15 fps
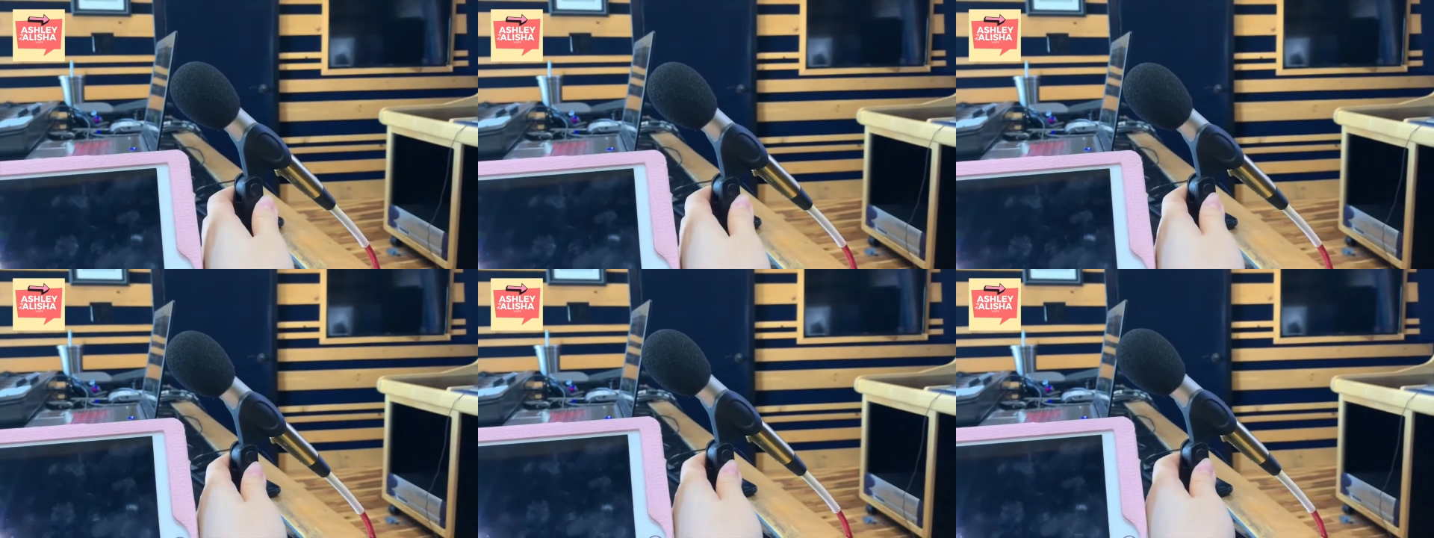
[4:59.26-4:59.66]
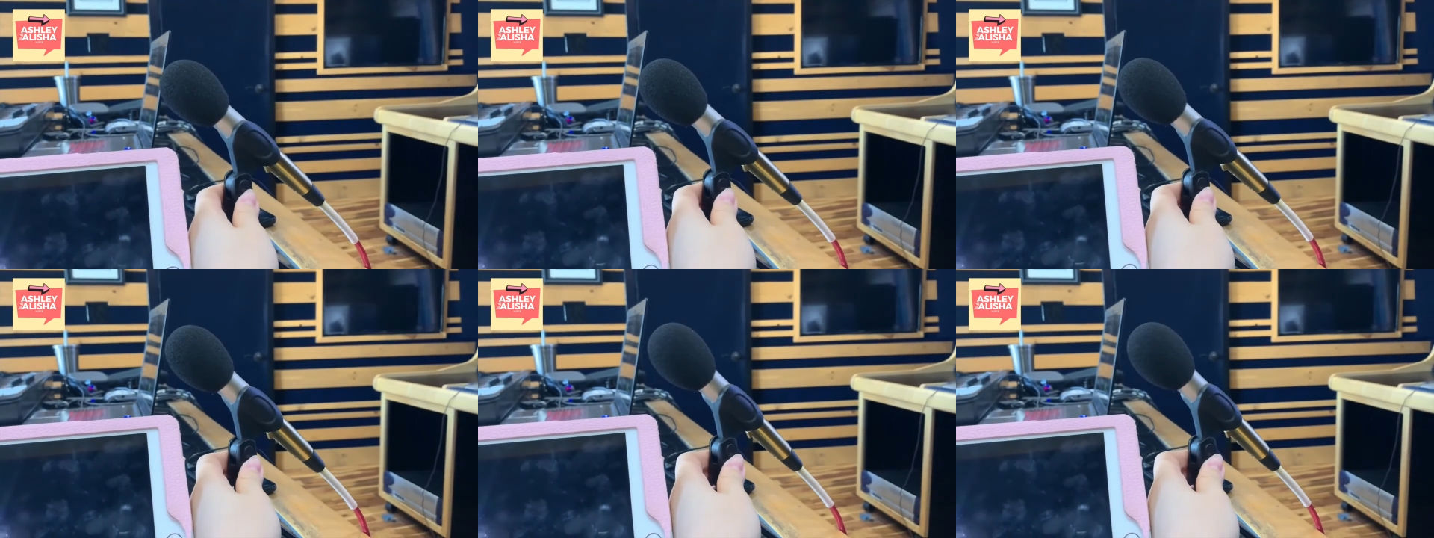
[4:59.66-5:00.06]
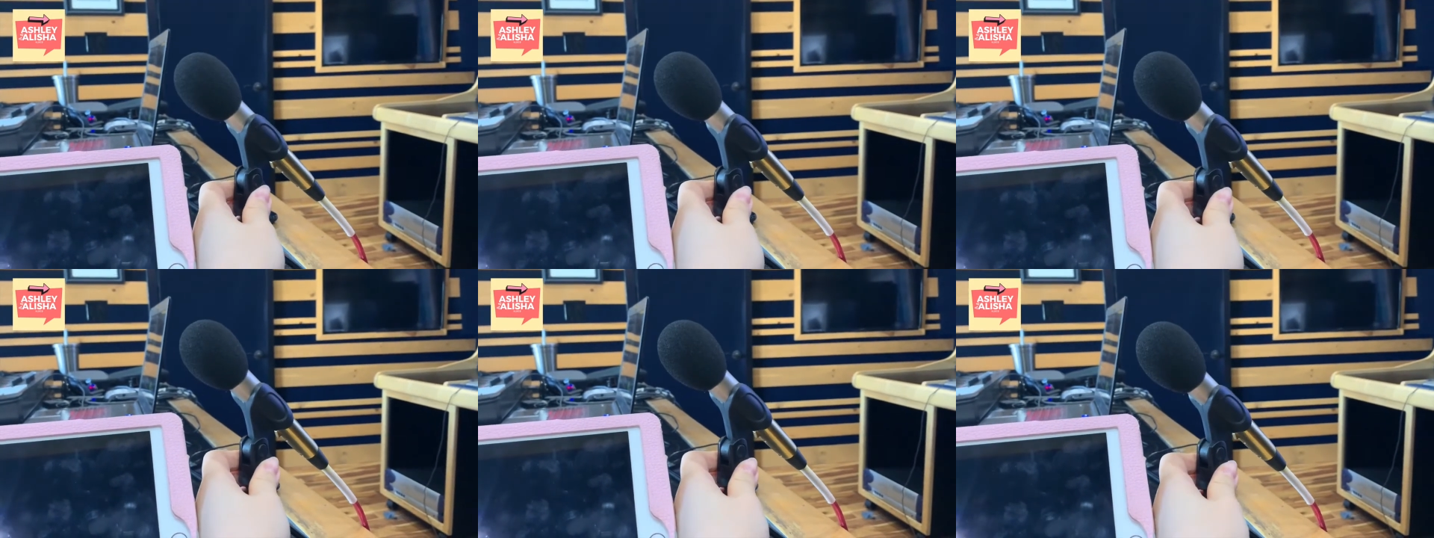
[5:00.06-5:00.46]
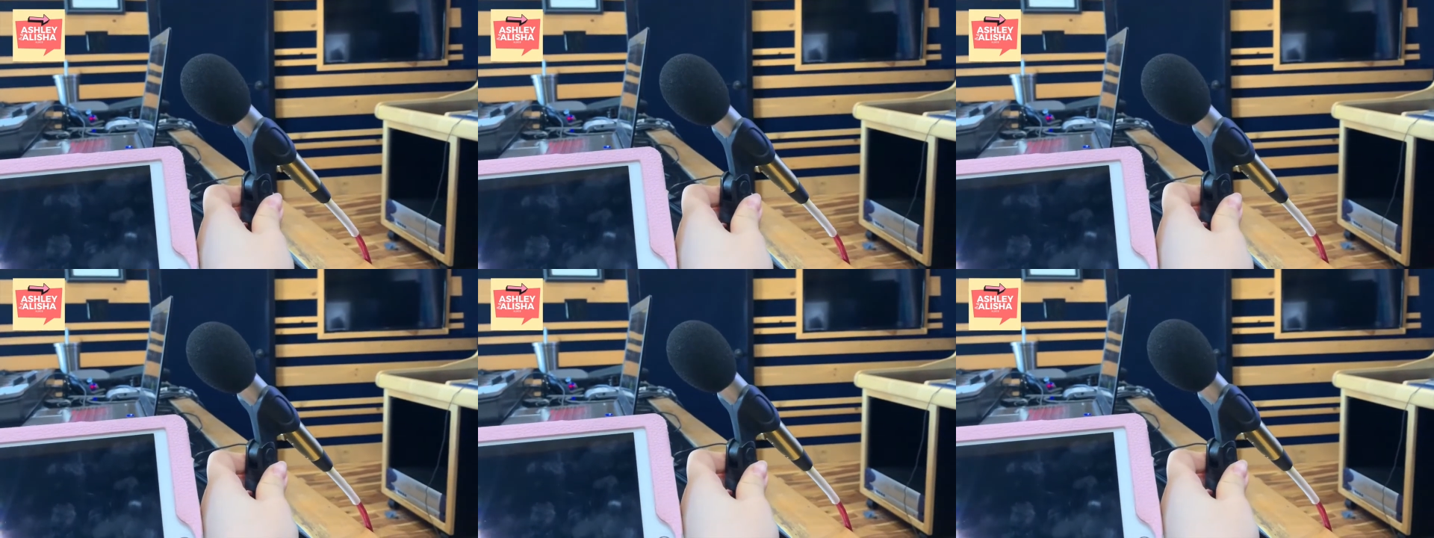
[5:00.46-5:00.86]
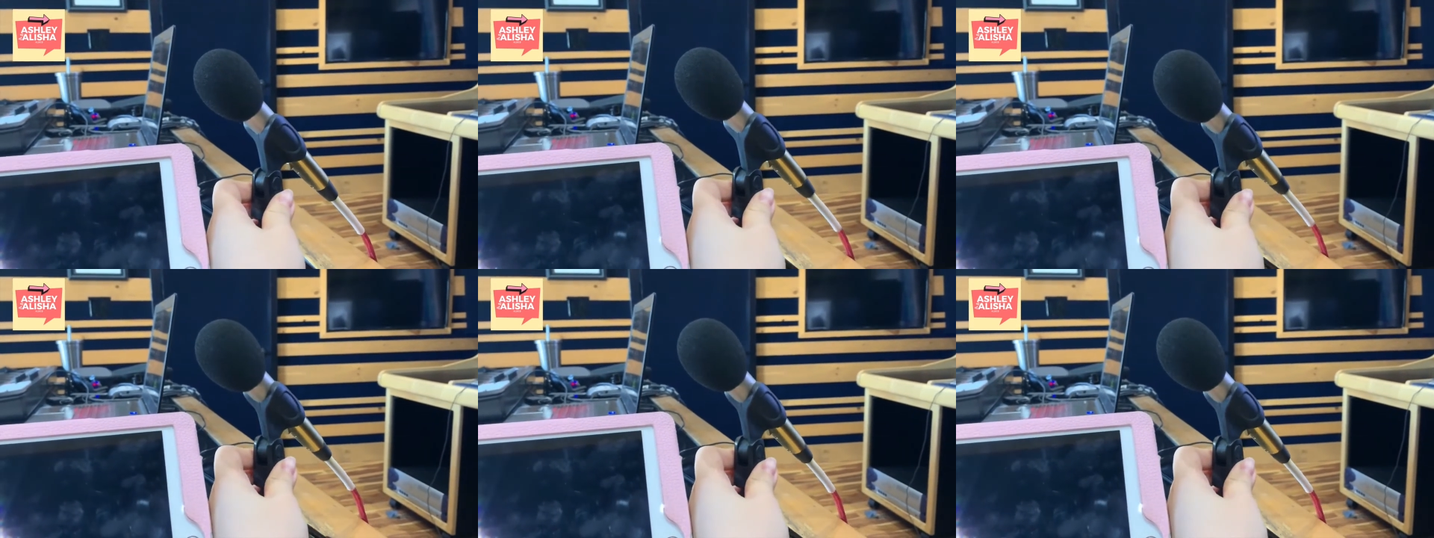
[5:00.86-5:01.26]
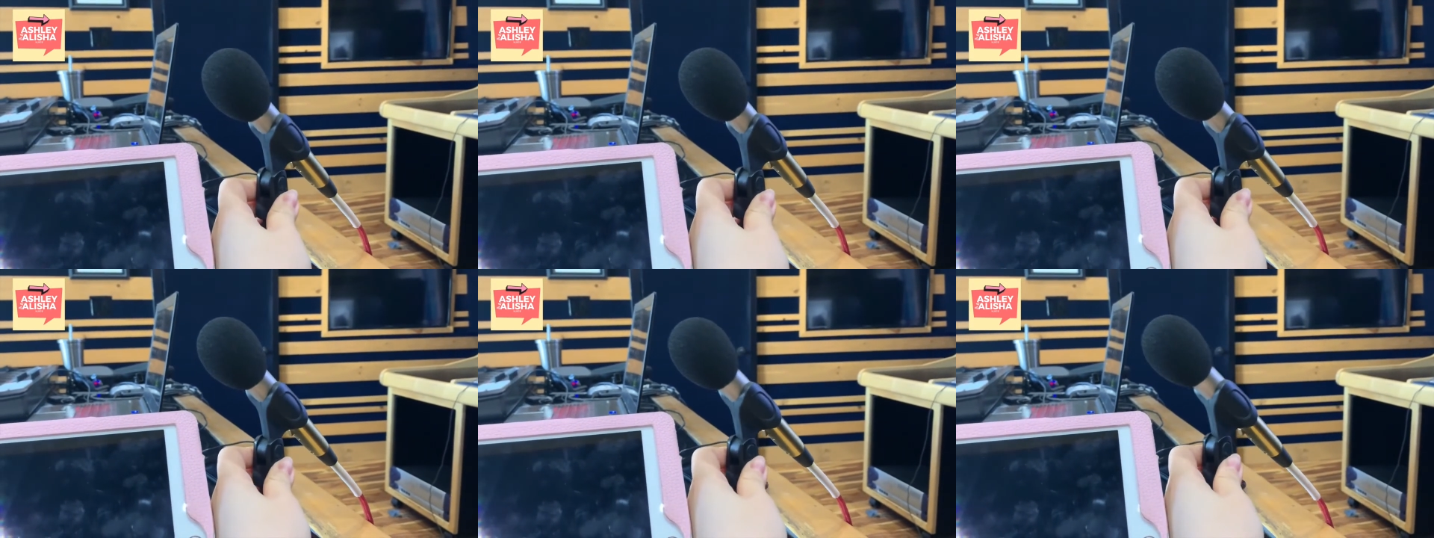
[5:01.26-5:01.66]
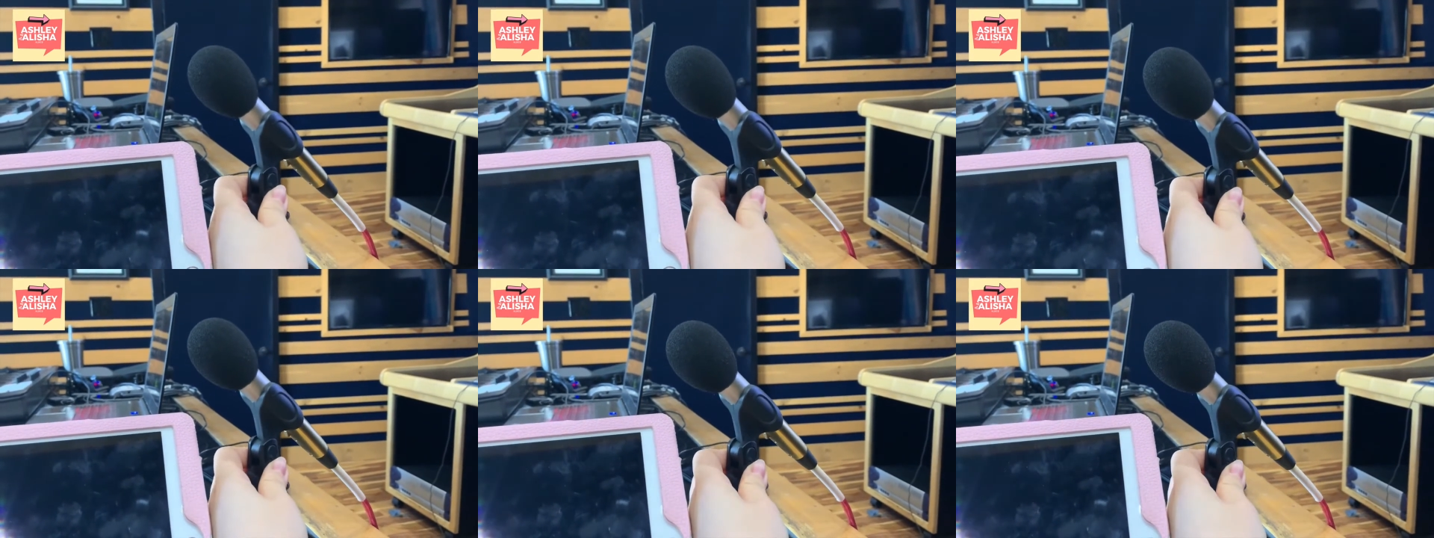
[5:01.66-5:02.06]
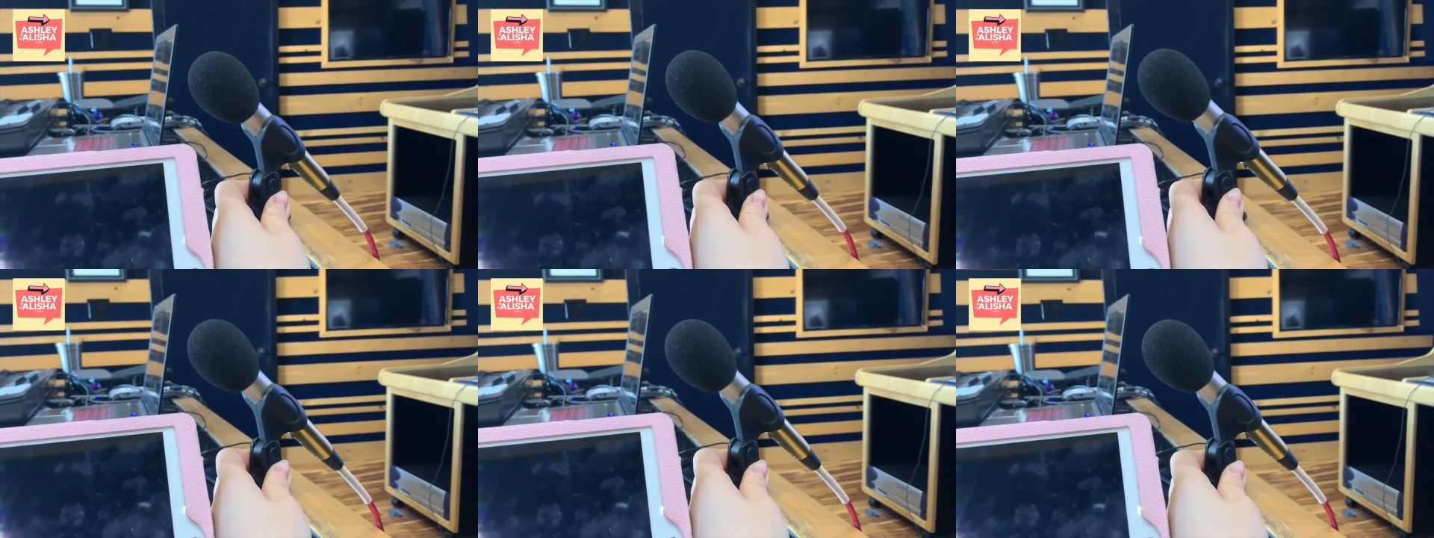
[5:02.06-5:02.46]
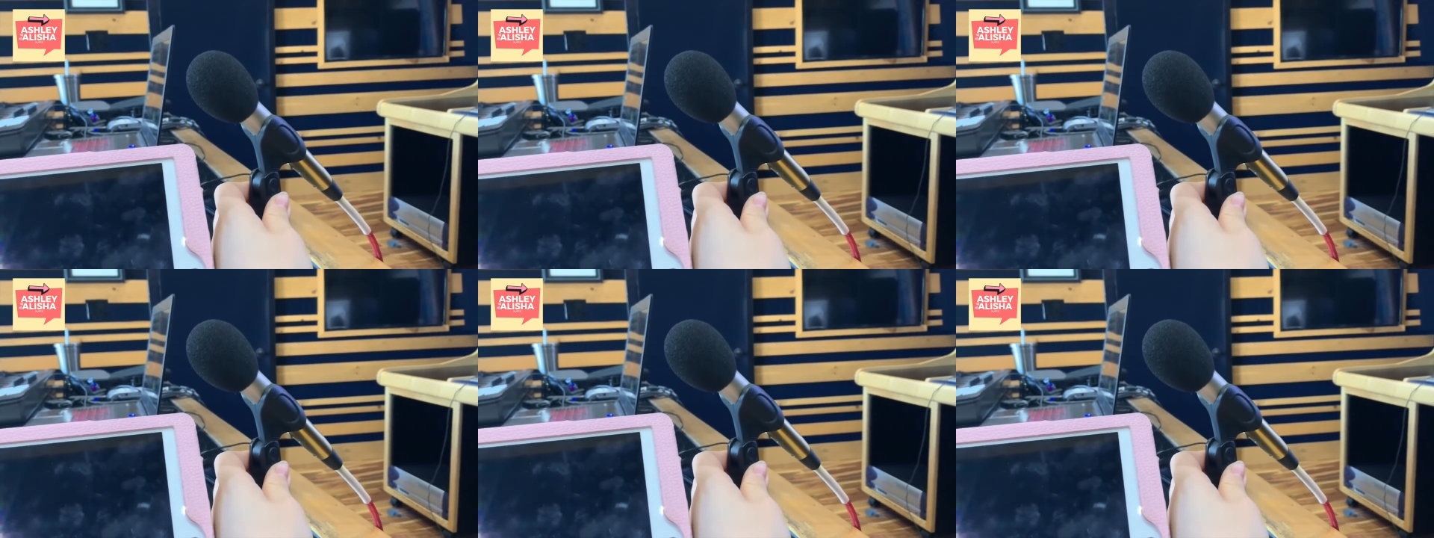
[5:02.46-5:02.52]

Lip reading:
Nobody's mouth can be seen.